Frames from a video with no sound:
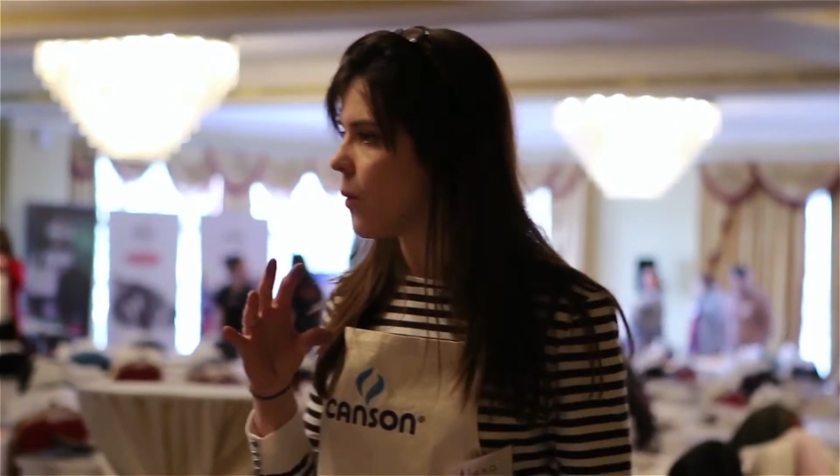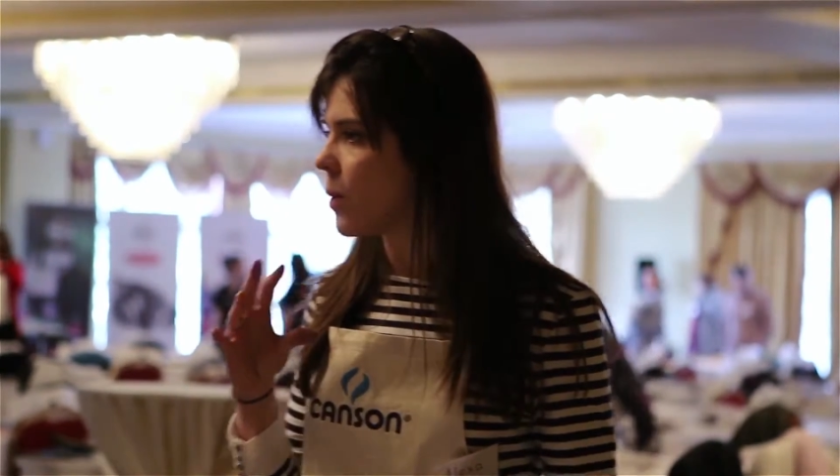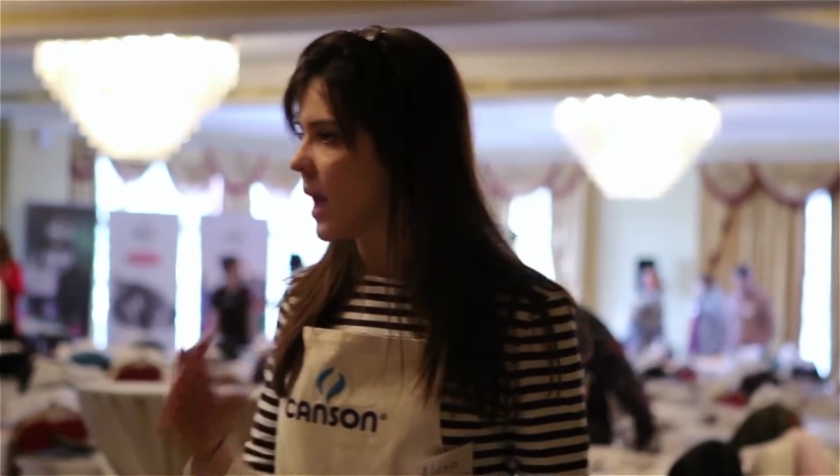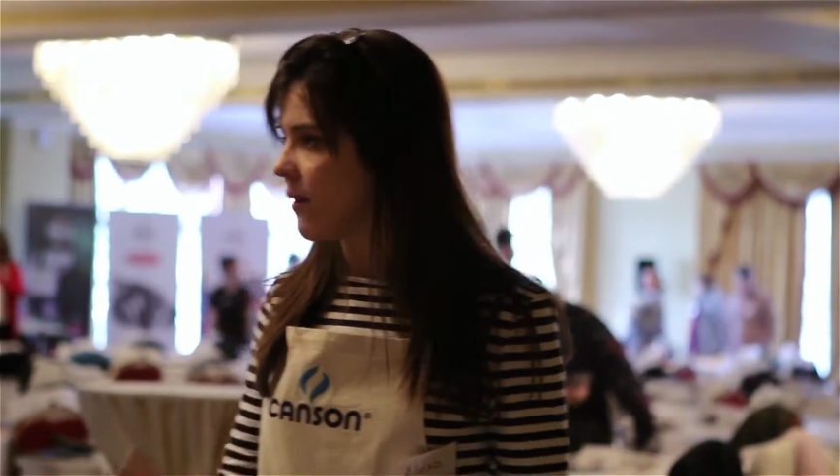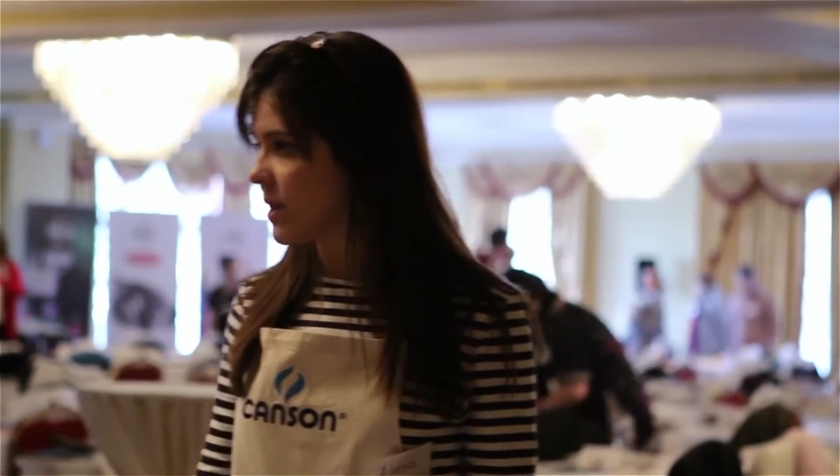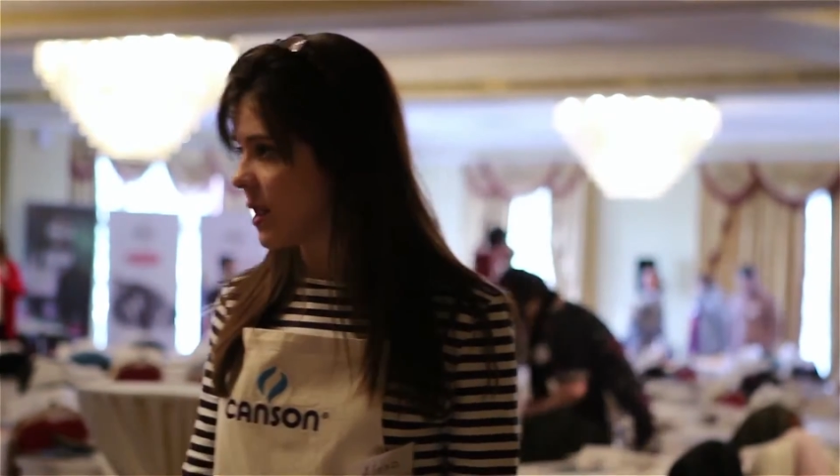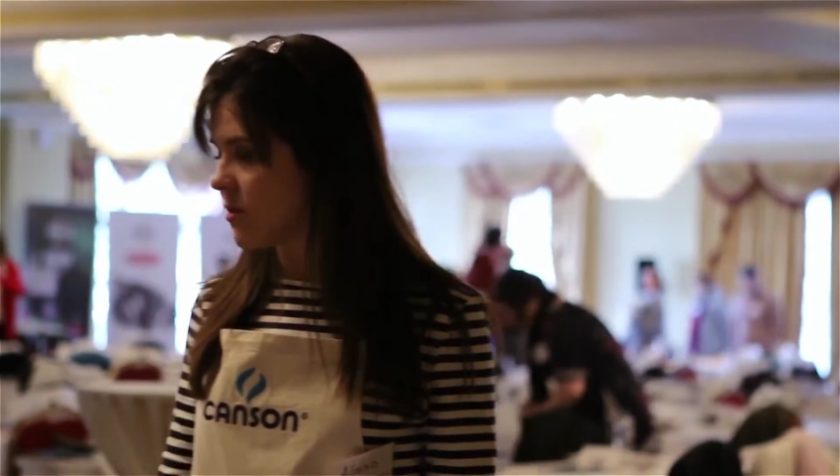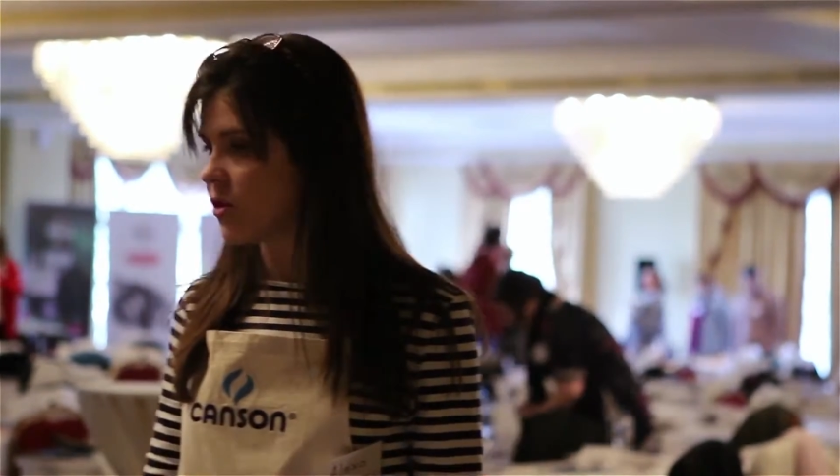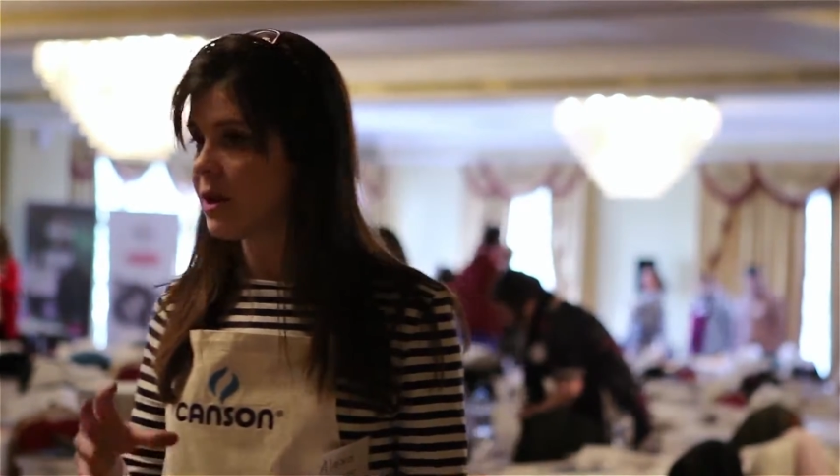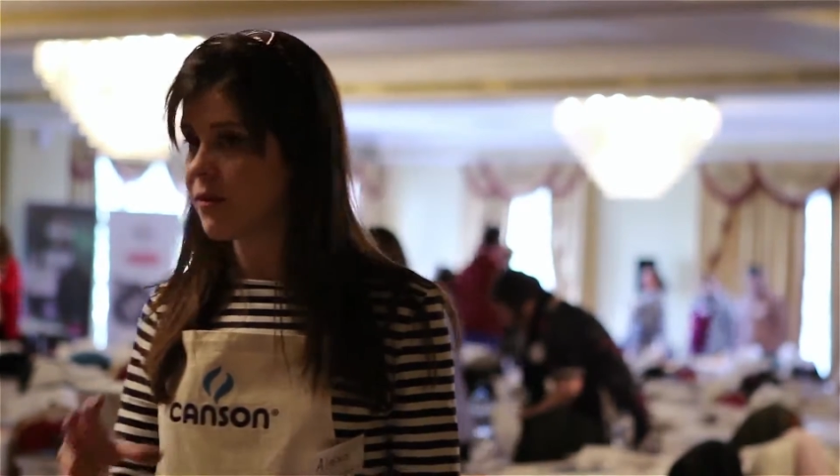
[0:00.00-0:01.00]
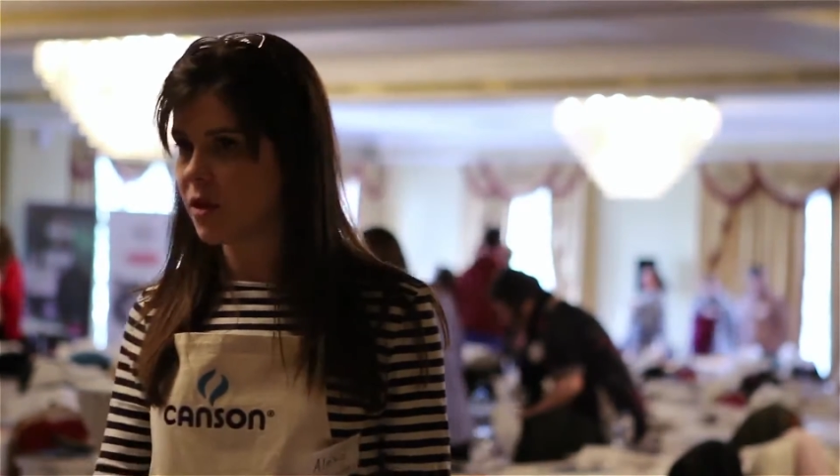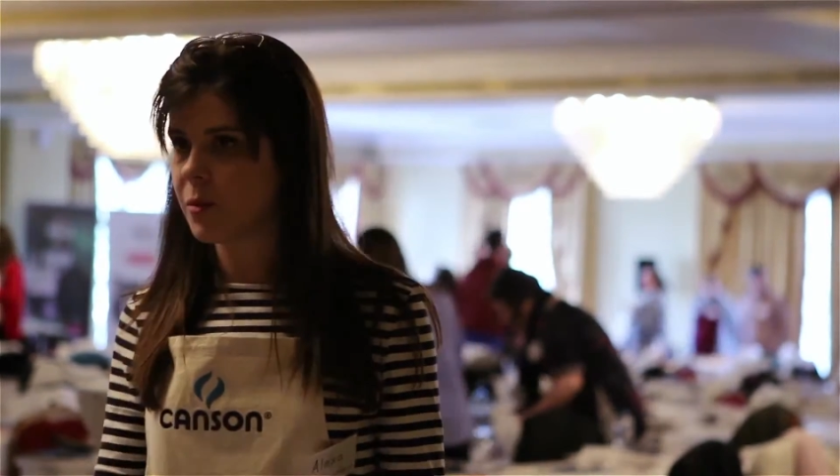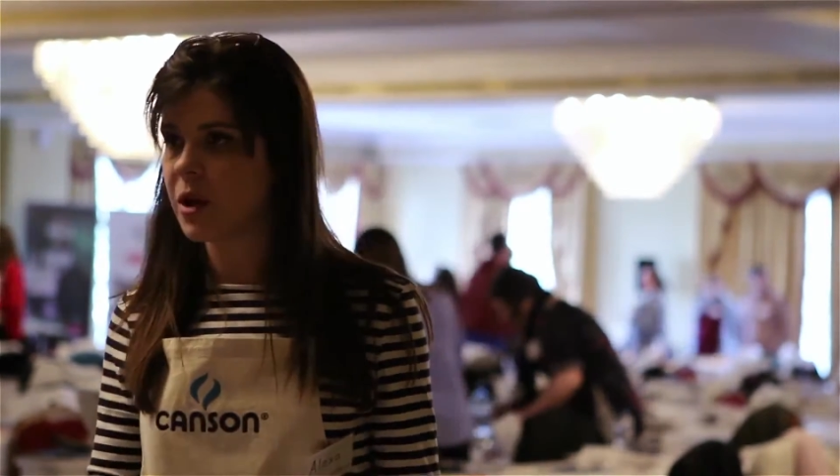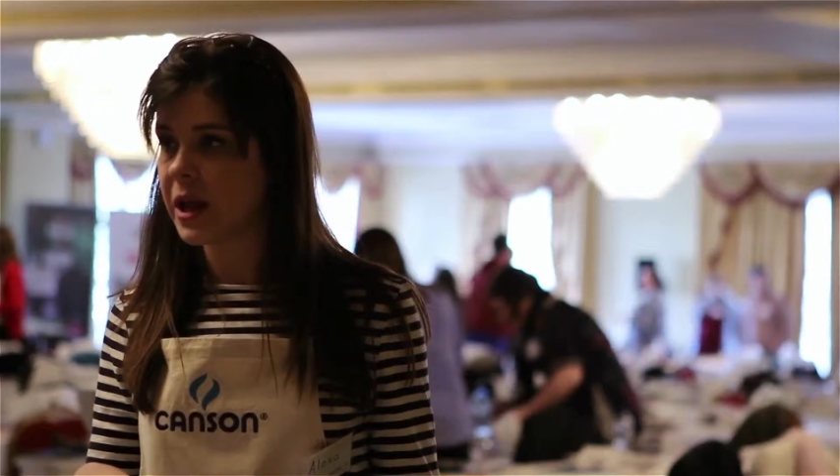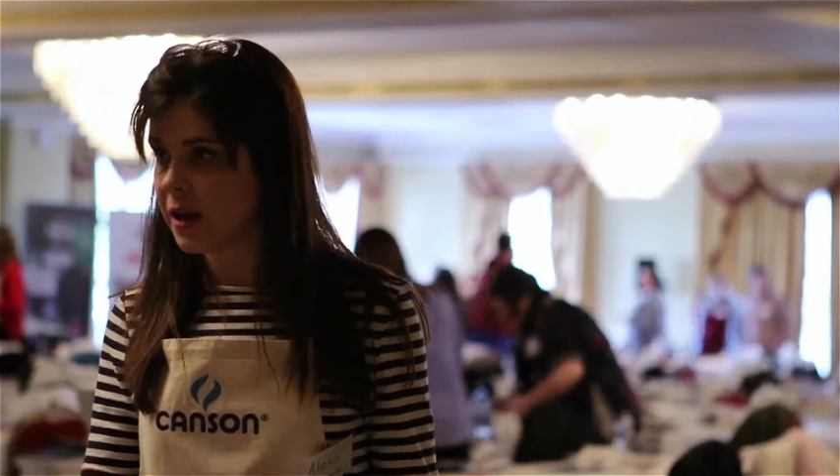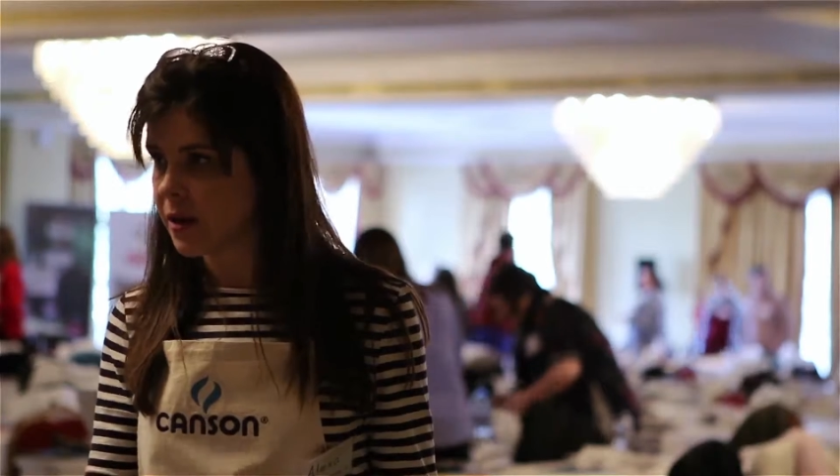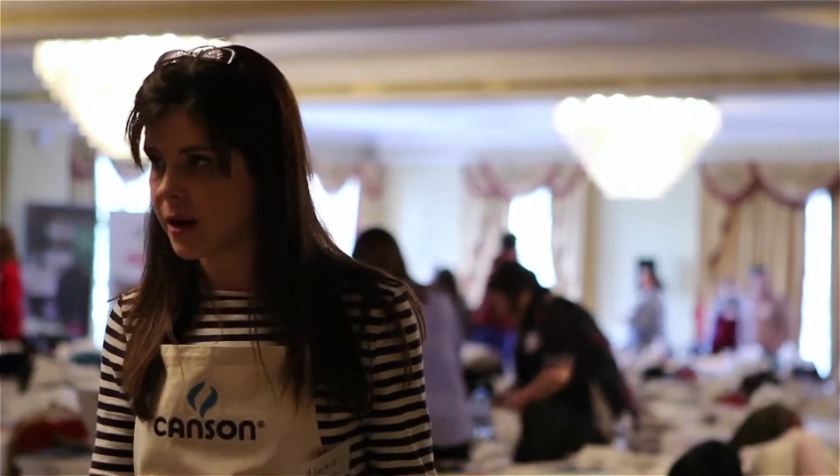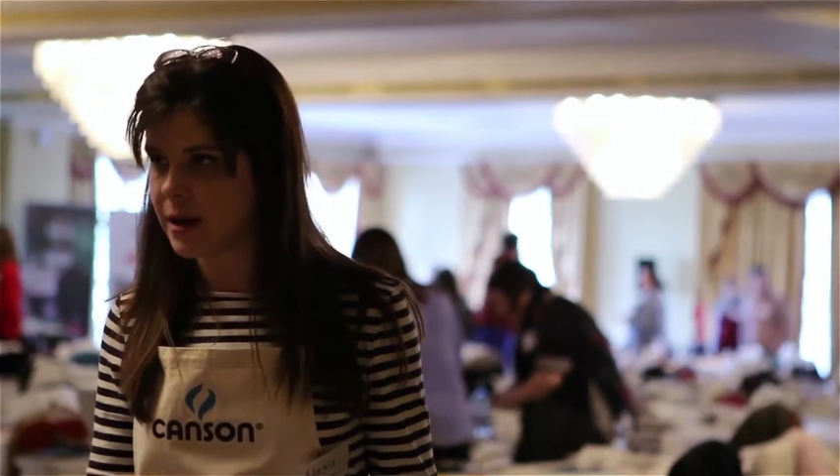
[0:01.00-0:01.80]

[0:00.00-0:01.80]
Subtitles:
we have at Canson available here